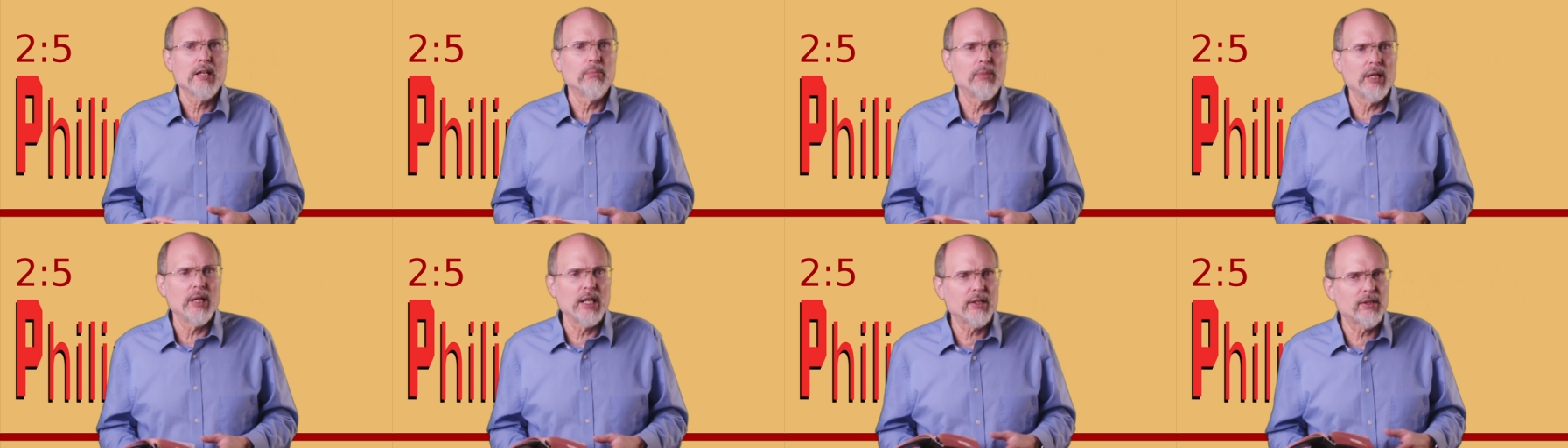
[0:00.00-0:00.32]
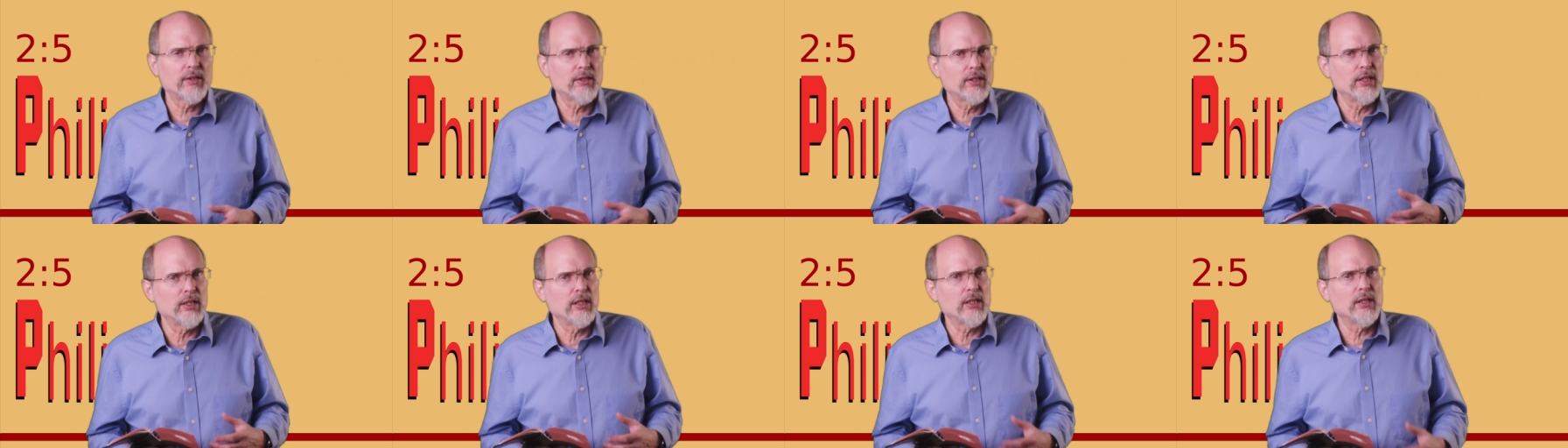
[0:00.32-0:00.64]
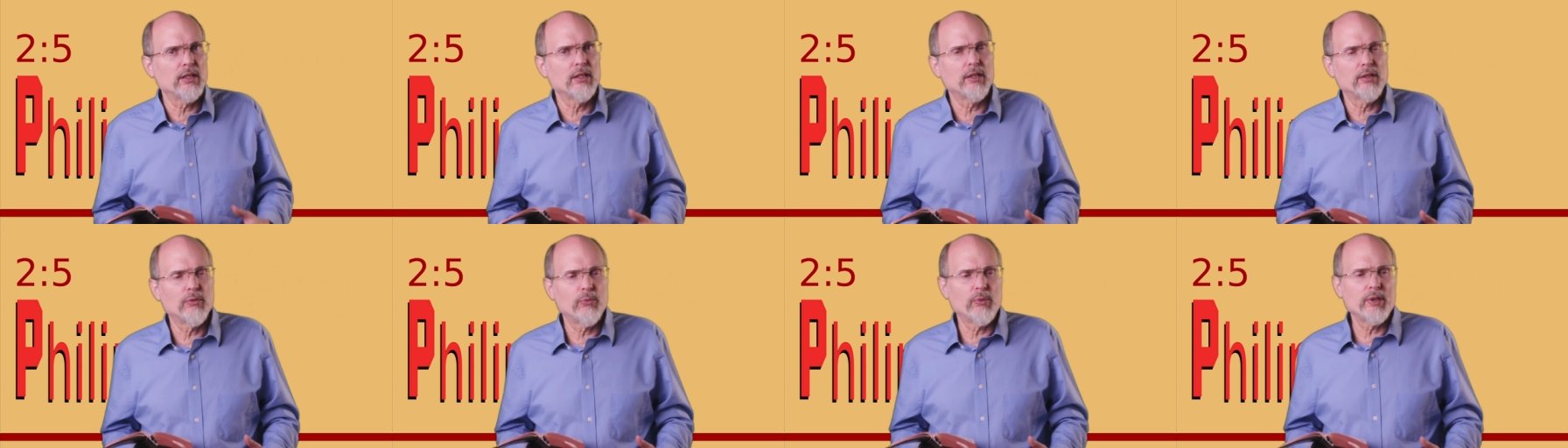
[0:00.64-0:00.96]
But
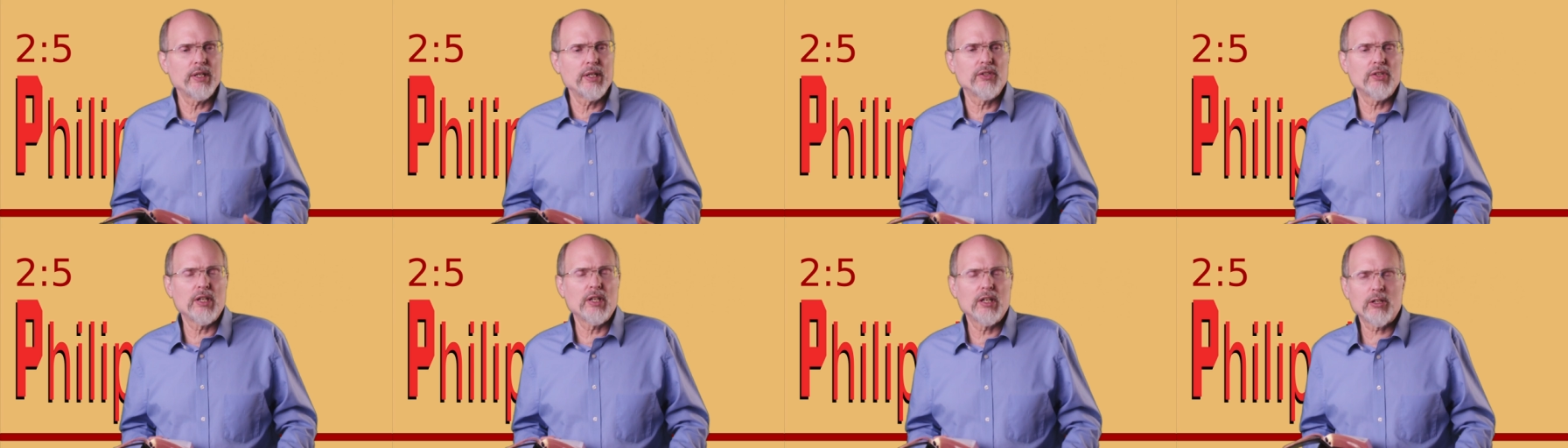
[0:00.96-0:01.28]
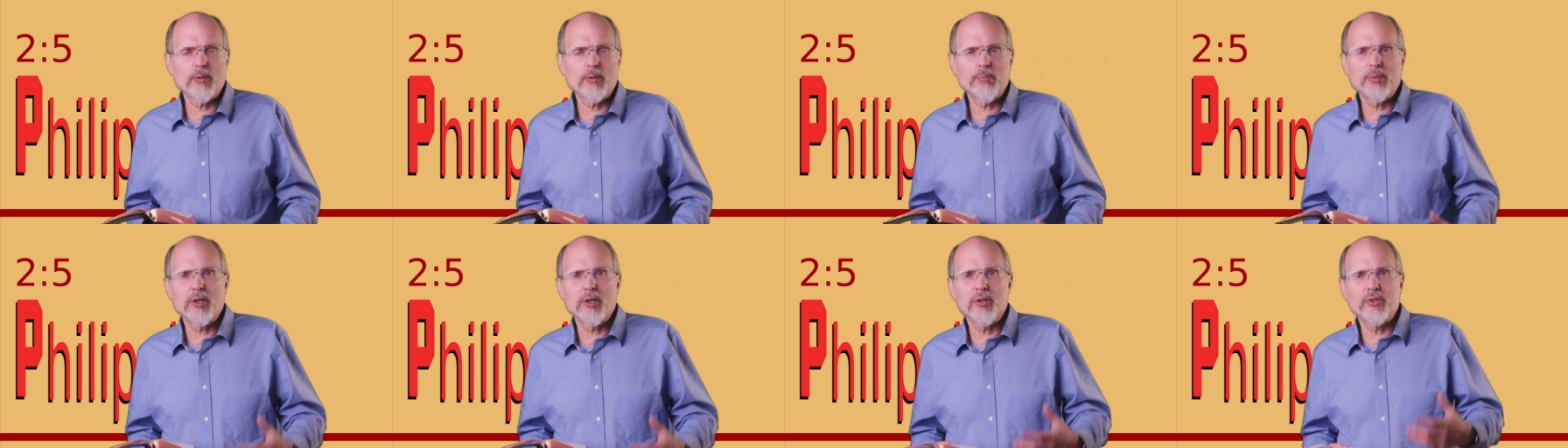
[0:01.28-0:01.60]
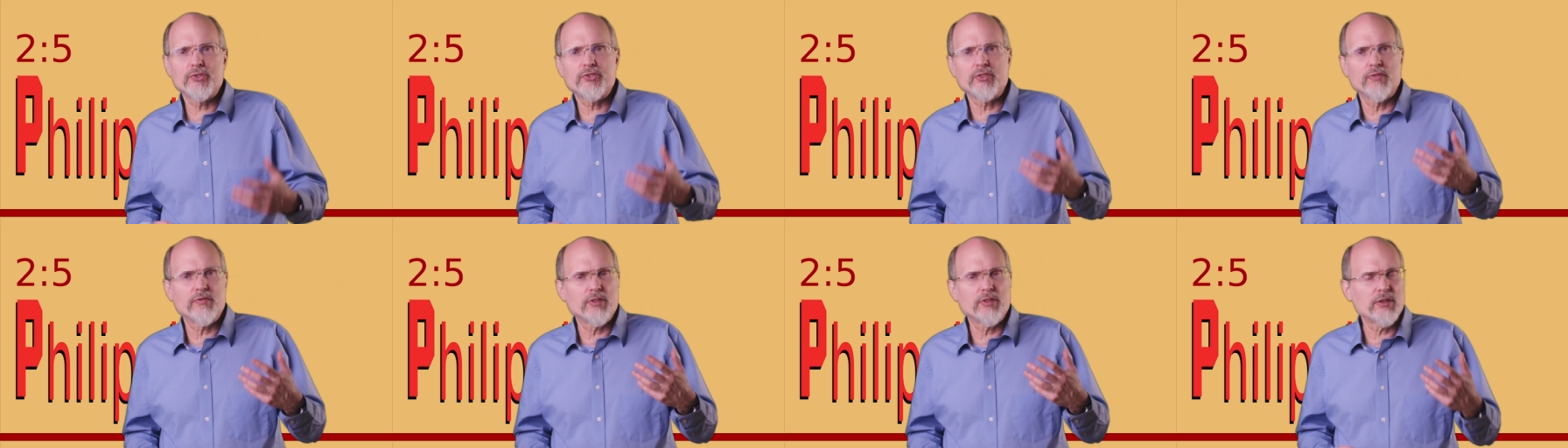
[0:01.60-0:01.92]
we
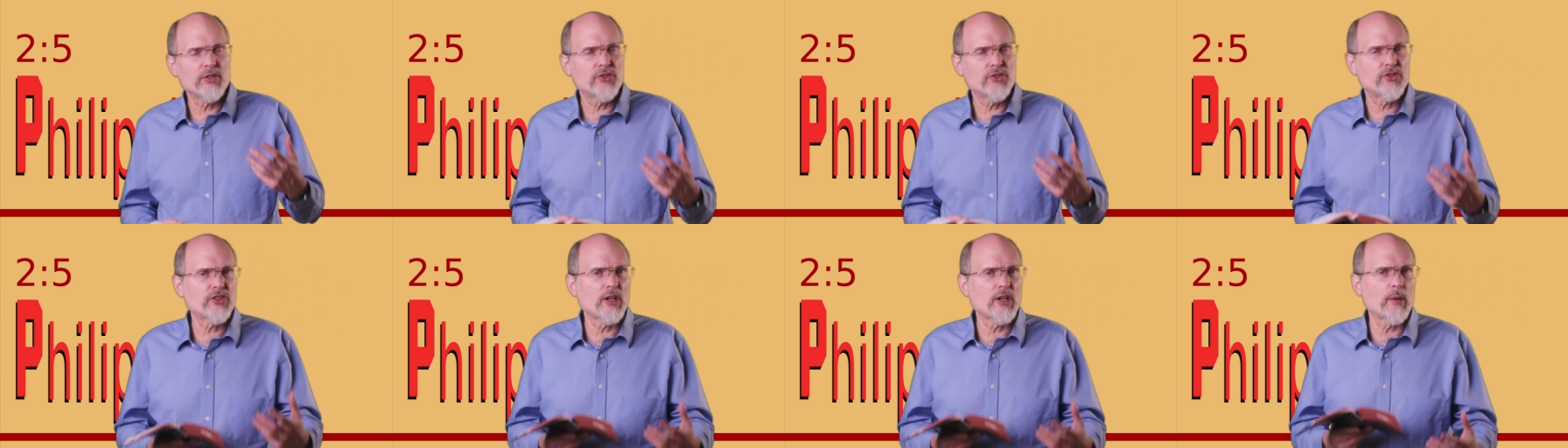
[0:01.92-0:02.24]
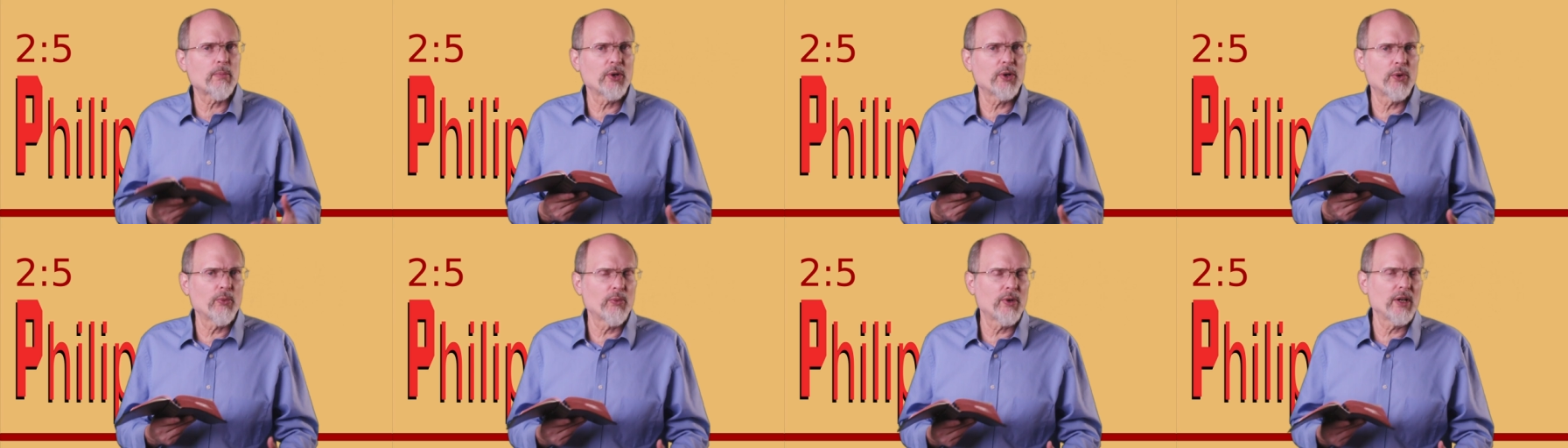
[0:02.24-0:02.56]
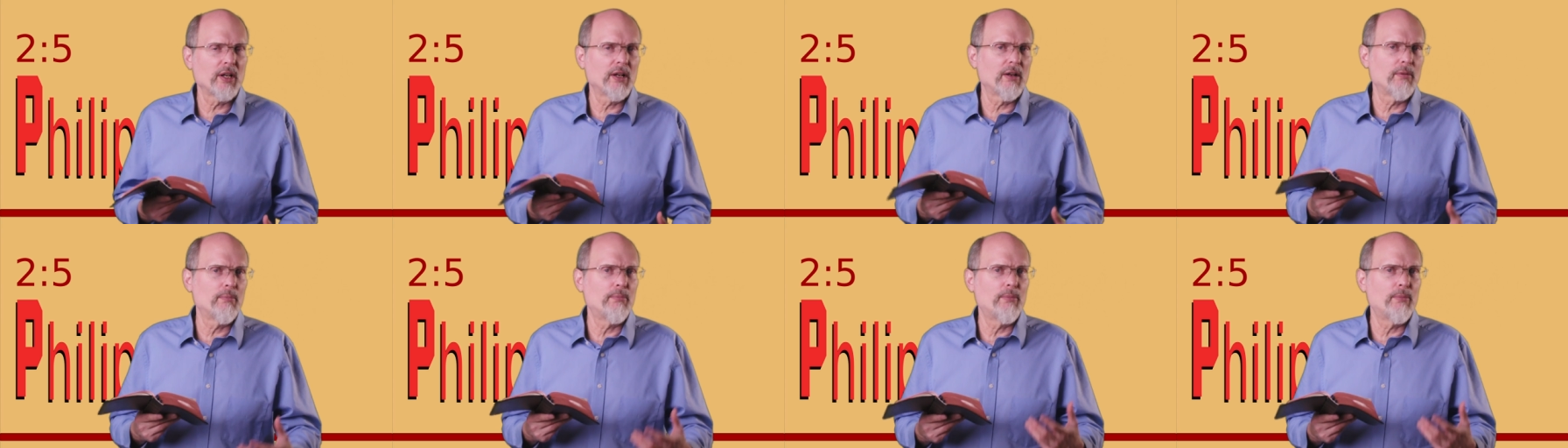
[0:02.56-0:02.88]
interpose a very stubborn
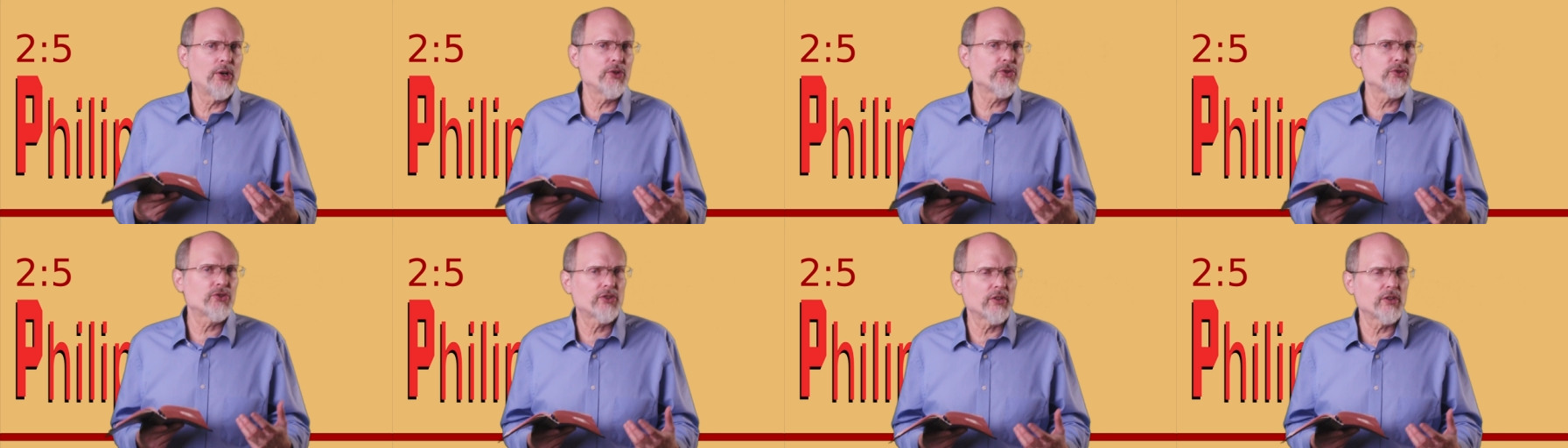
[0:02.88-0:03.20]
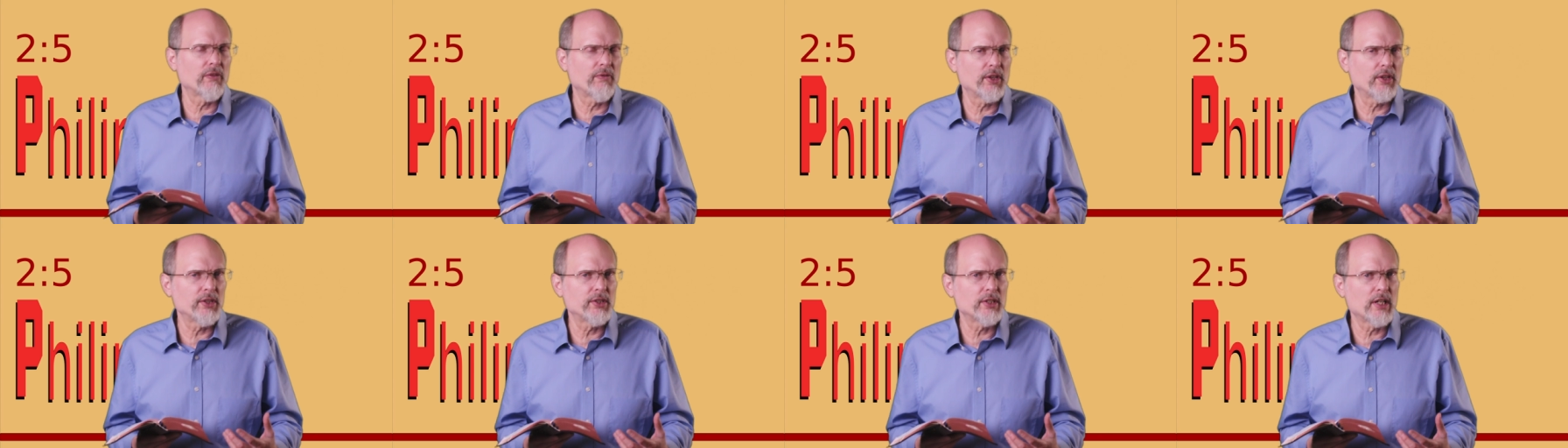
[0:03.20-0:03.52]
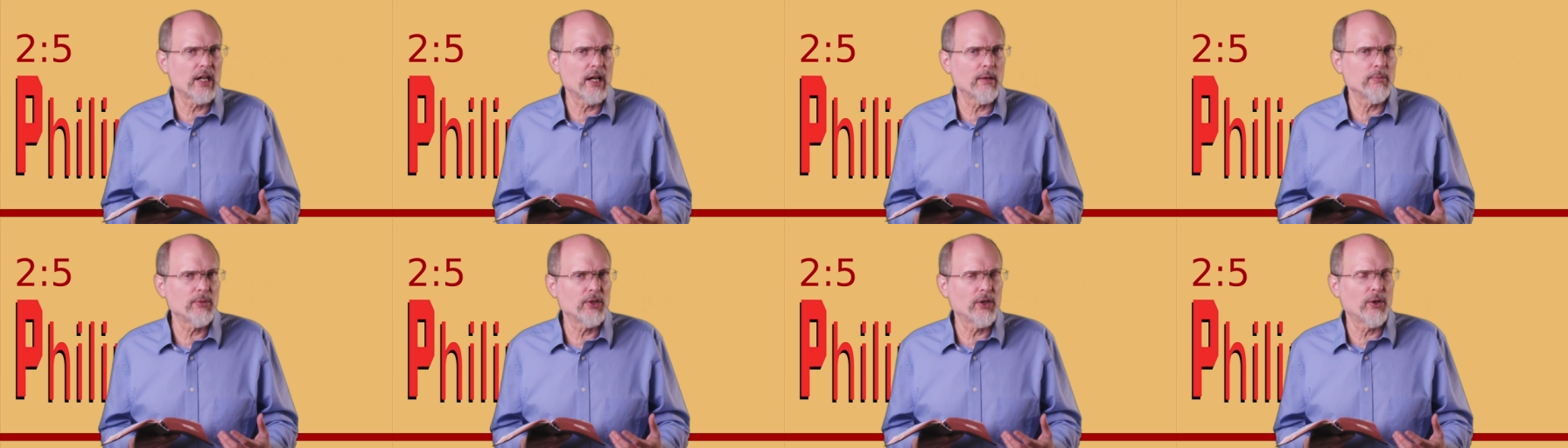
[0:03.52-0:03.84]
will most of the
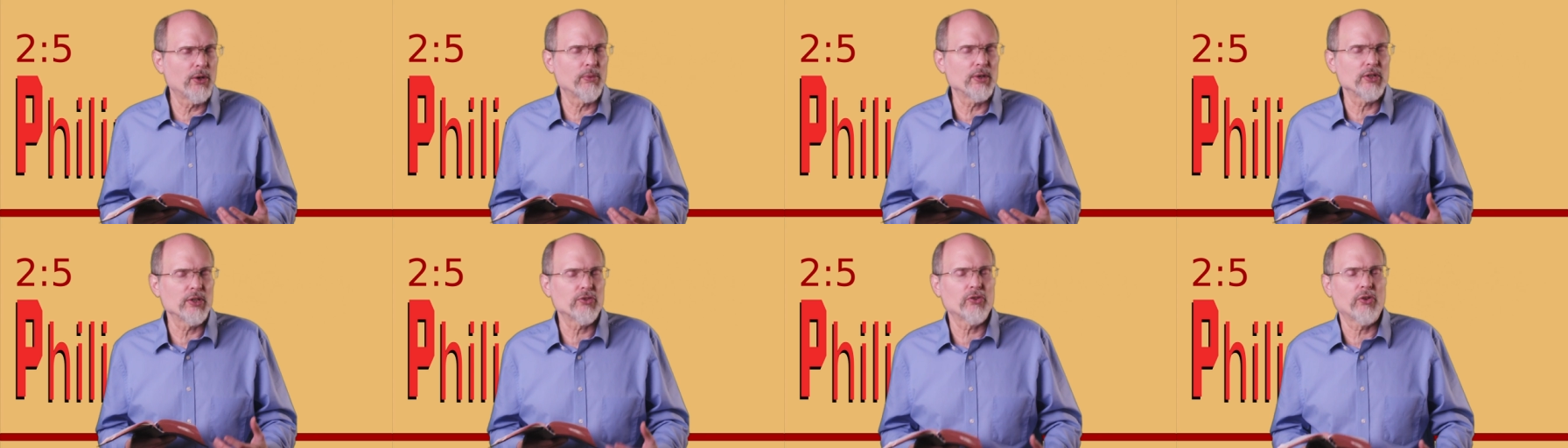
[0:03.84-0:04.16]
time, don't we?